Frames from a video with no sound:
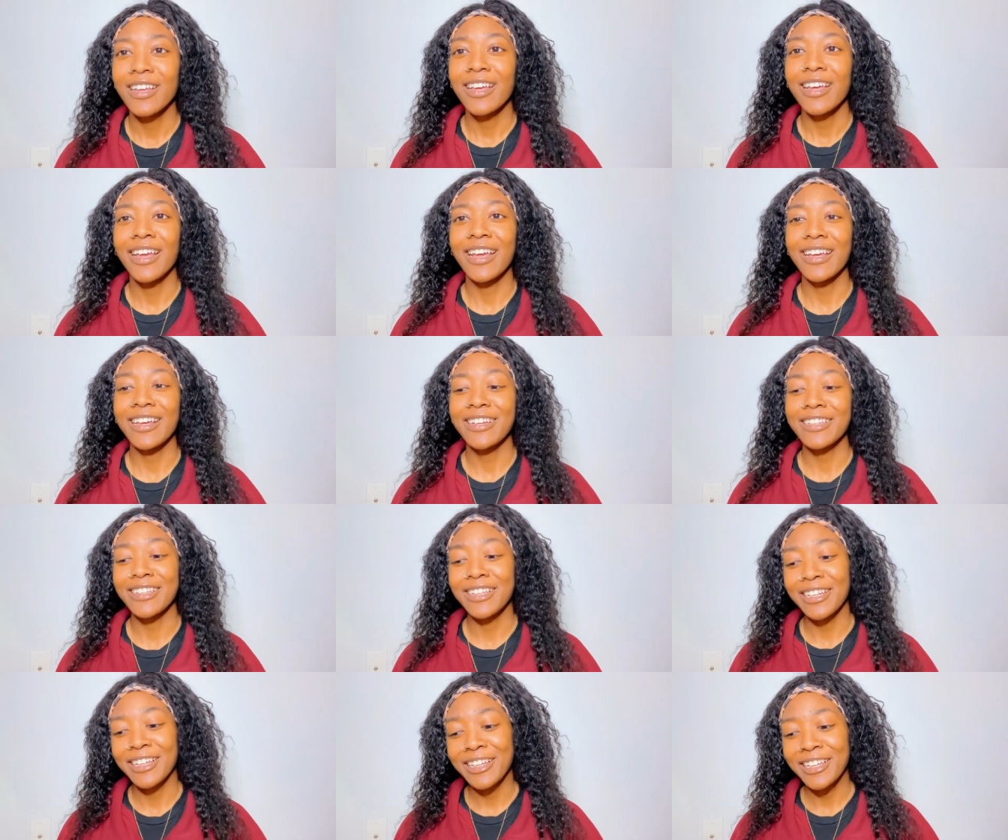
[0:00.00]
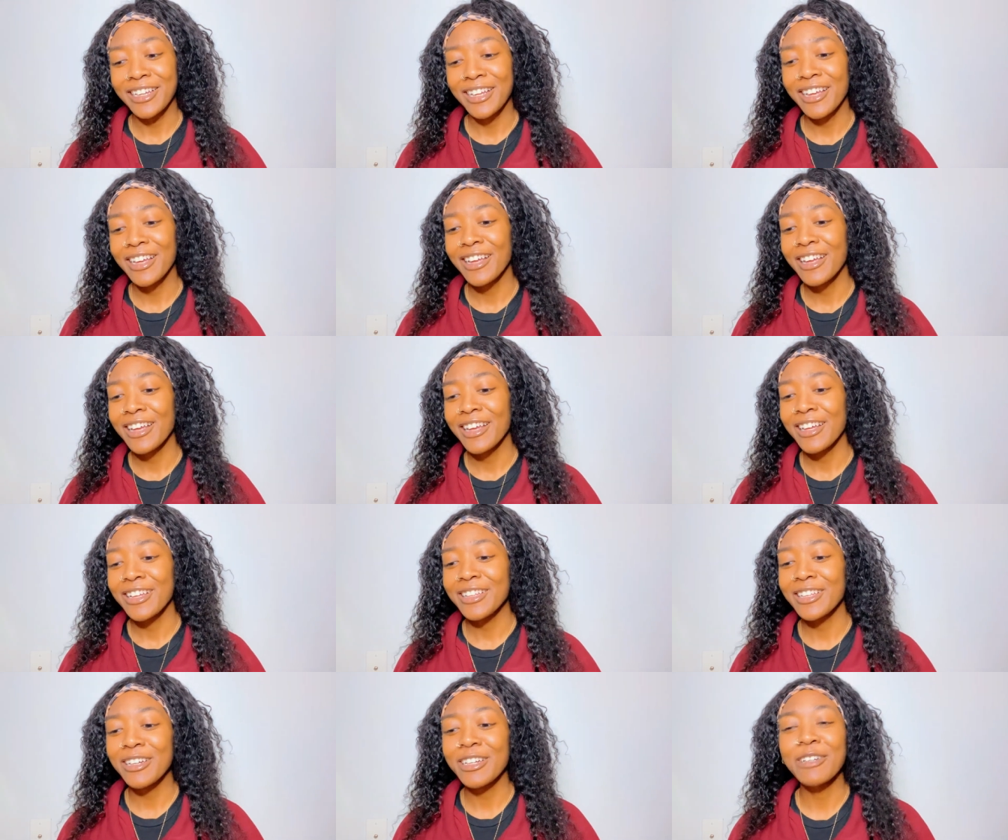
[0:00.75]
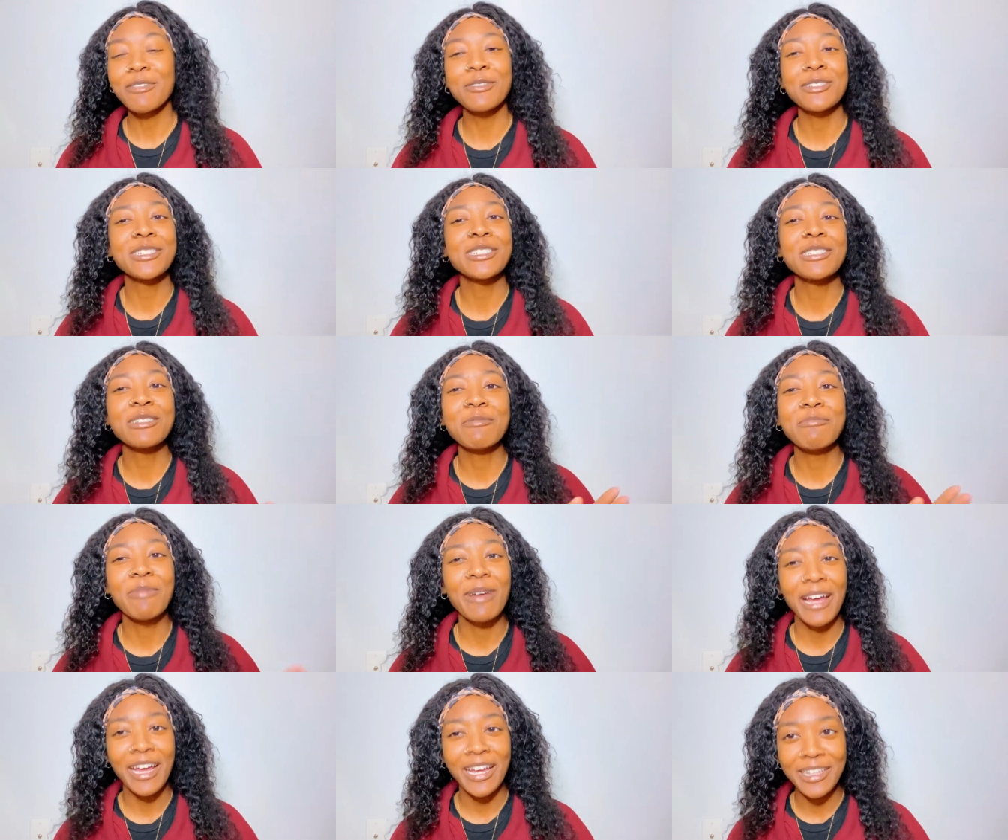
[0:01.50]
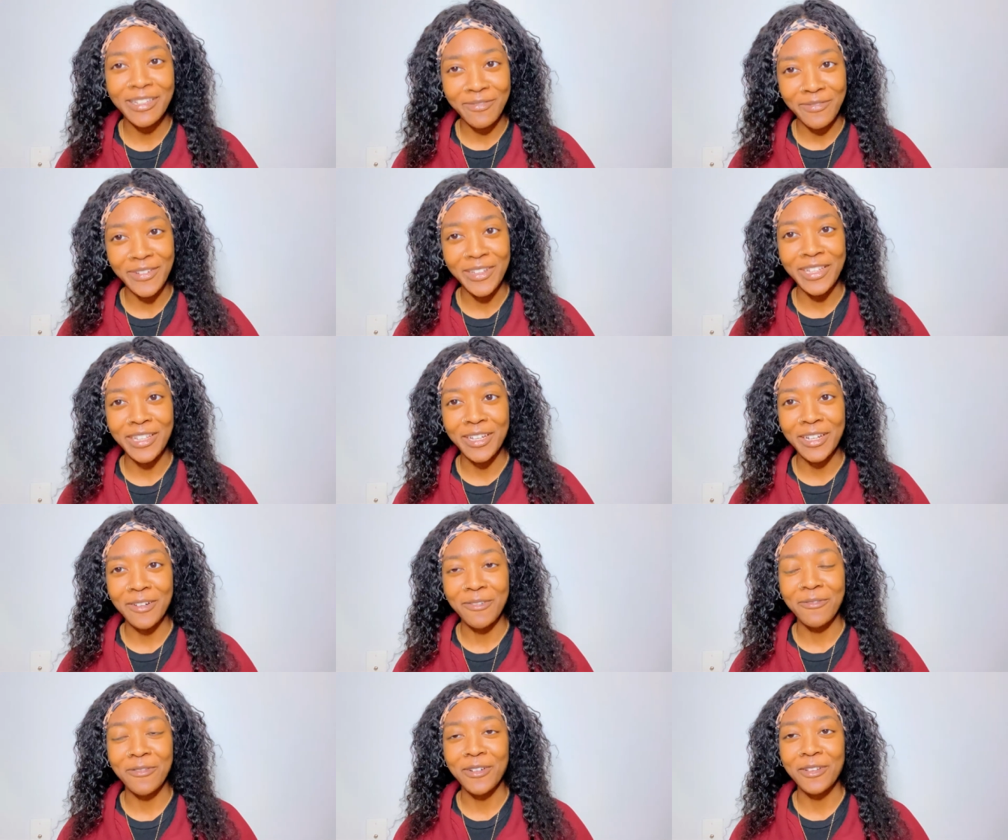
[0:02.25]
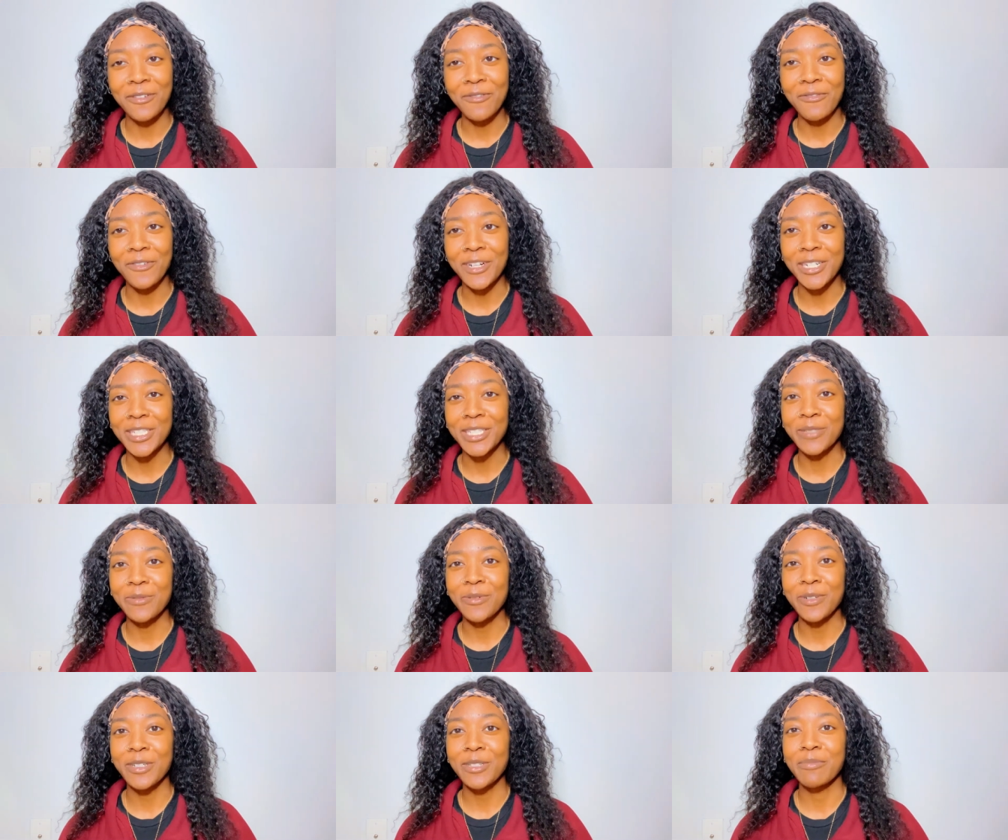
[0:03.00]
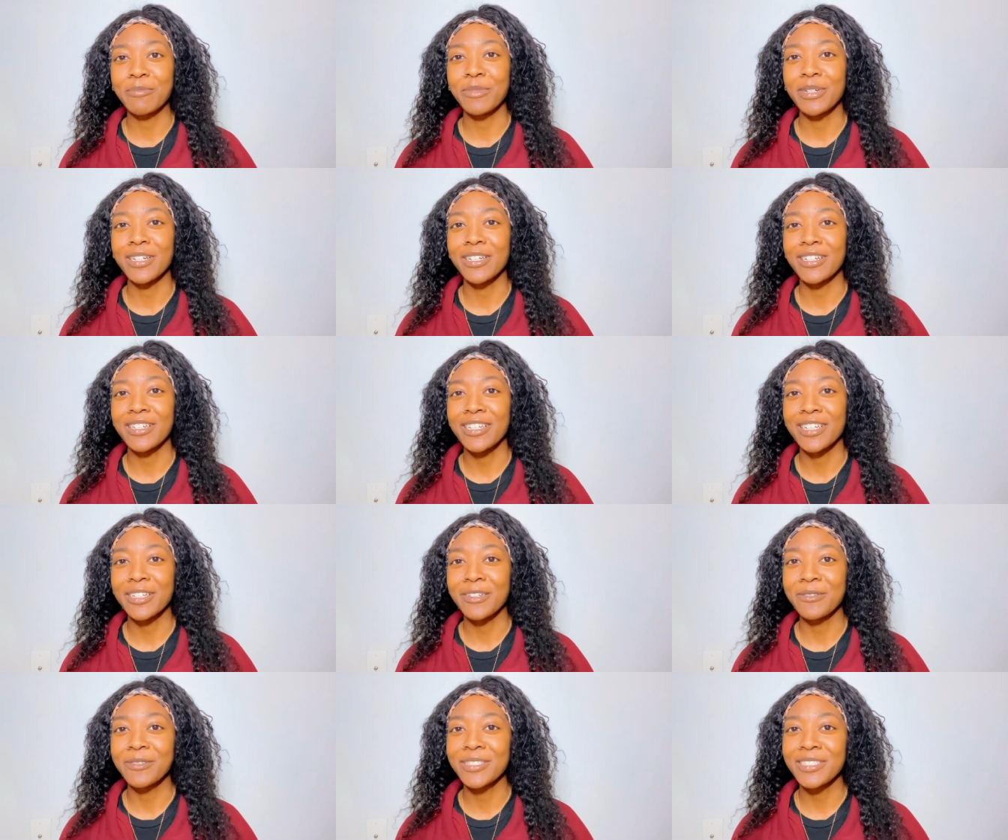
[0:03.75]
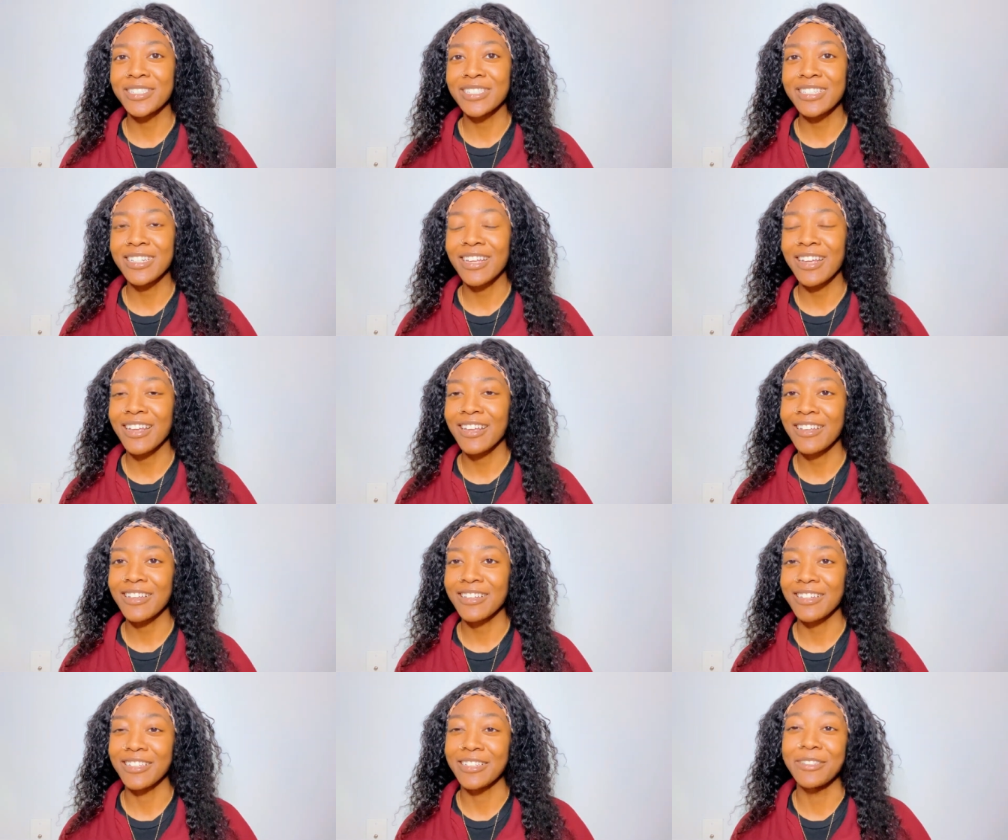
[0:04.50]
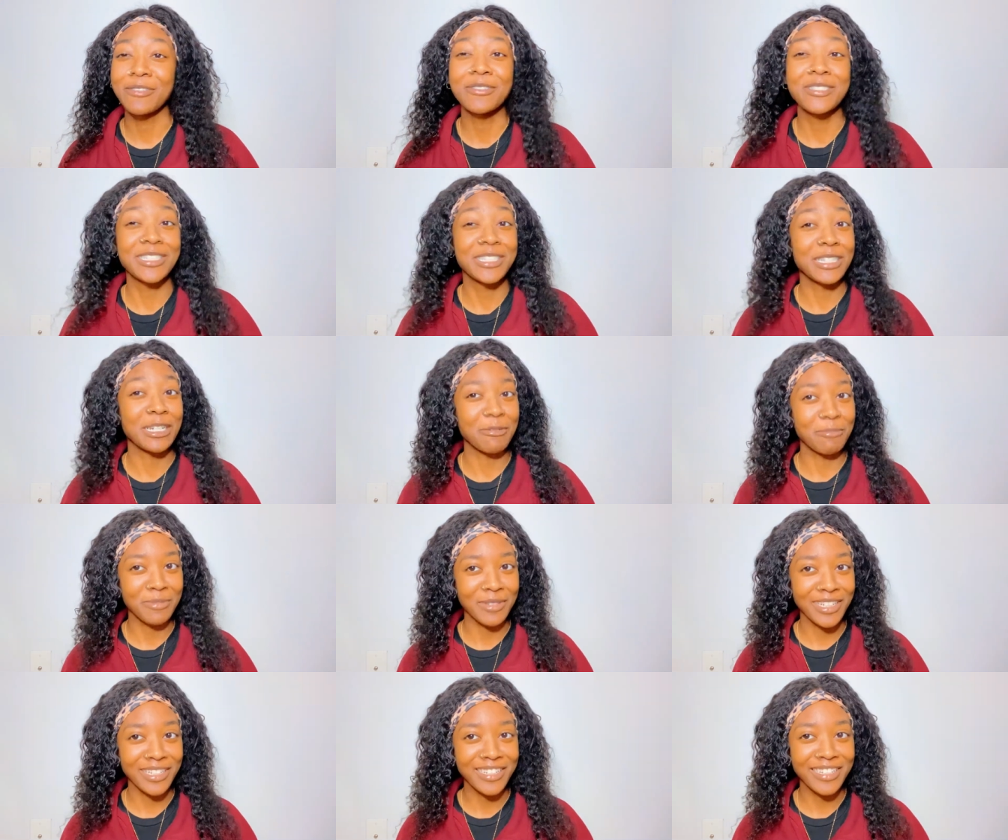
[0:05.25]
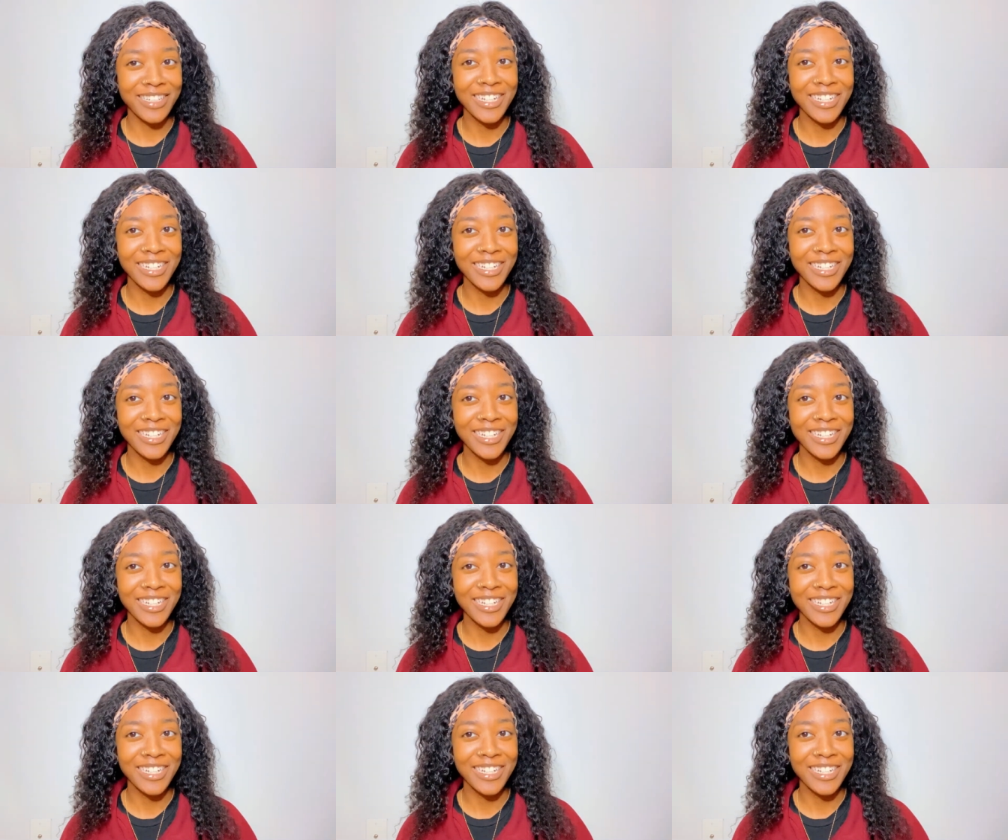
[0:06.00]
And, you know, it wasn't a bad video for the first one, but it was, it was something.